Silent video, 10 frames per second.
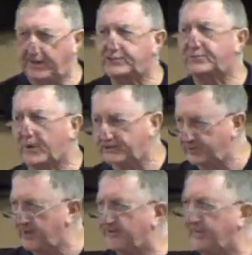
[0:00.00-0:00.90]
an
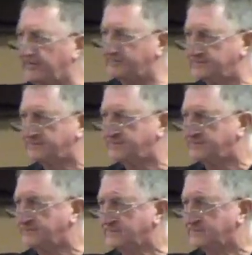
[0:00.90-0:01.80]
expression of him.
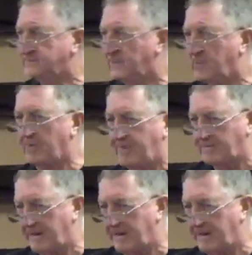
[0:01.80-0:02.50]
When people